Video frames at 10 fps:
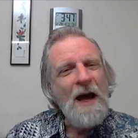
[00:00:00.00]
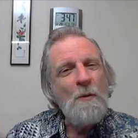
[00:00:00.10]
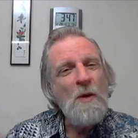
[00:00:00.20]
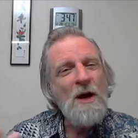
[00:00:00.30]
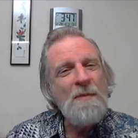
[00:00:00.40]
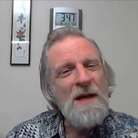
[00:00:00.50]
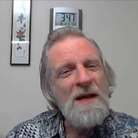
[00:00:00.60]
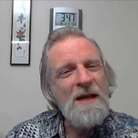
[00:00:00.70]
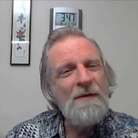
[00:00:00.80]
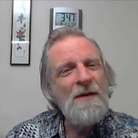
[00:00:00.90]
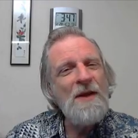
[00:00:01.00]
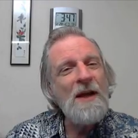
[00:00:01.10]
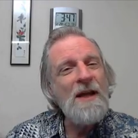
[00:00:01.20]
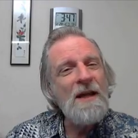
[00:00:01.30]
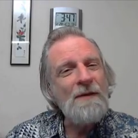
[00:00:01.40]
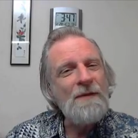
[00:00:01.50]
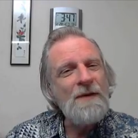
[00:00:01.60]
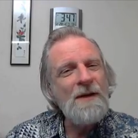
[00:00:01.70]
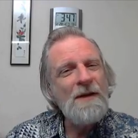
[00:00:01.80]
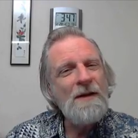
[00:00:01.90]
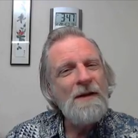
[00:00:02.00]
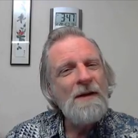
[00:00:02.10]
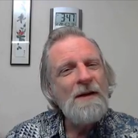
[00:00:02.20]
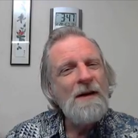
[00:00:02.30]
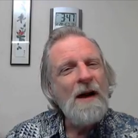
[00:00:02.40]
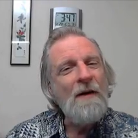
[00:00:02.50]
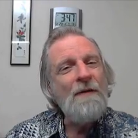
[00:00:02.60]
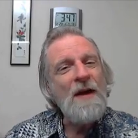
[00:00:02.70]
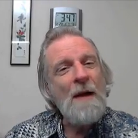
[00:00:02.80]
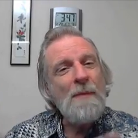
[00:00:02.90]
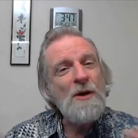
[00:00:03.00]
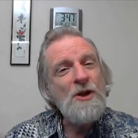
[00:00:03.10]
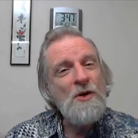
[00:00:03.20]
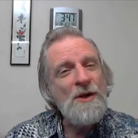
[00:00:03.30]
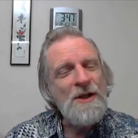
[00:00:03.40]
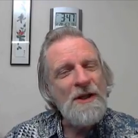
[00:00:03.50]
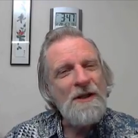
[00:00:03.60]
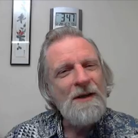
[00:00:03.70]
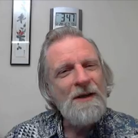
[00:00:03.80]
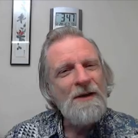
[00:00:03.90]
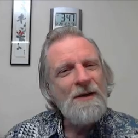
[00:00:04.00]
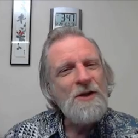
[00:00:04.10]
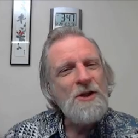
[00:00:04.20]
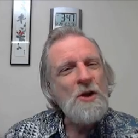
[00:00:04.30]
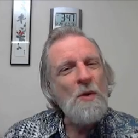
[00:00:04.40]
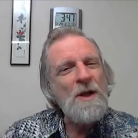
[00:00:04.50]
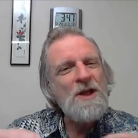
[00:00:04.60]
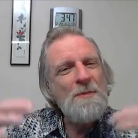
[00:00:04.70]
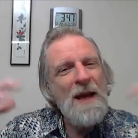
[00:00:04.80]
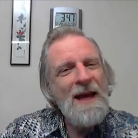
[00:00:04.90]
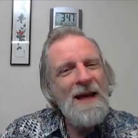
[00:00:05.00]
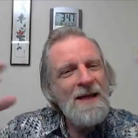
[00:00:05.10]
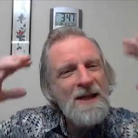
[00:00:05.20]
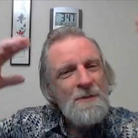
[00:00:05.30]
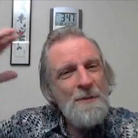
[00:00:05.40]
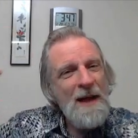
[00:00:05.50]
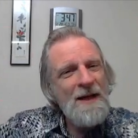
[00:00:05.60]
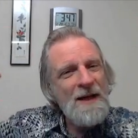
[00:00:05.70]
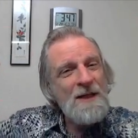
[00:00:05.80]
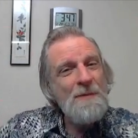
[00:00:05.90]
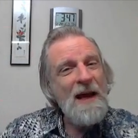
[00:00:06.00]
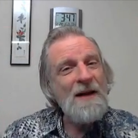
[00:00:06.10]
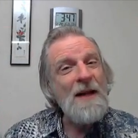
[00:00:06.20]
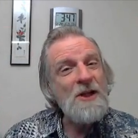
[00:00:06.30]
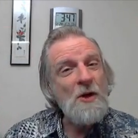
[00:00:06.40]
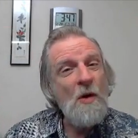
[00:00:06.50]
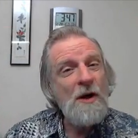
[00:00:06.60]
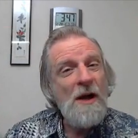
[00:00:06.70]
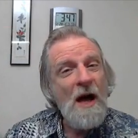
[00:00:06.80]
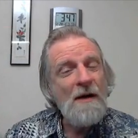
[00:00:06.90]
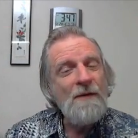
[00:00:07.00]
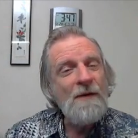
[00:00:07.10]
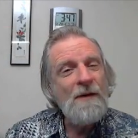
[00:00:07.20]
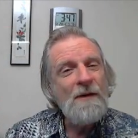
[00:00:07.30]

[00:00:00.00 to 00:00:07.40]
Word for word: And we are being given the gift of the opportunity to expand, expand, expand. And that's called love.